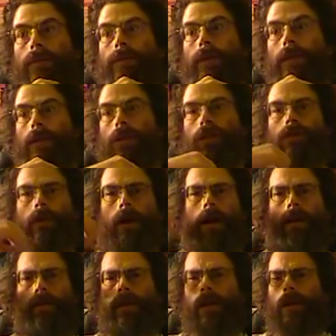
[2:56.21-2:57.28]
position where
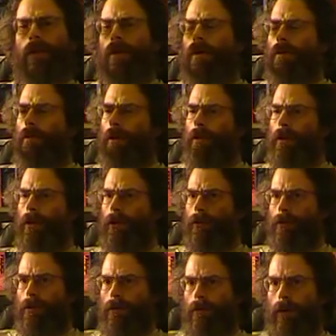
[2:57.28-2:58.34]
everything's almost
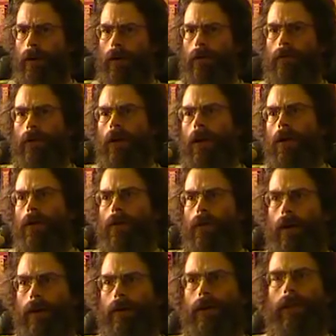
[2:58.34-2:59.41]
intuitive. You
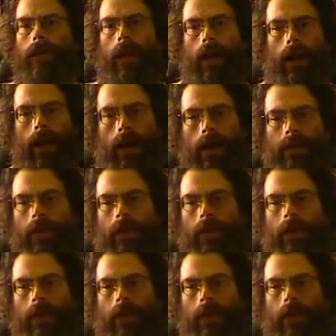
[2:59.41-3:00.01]
understand. I got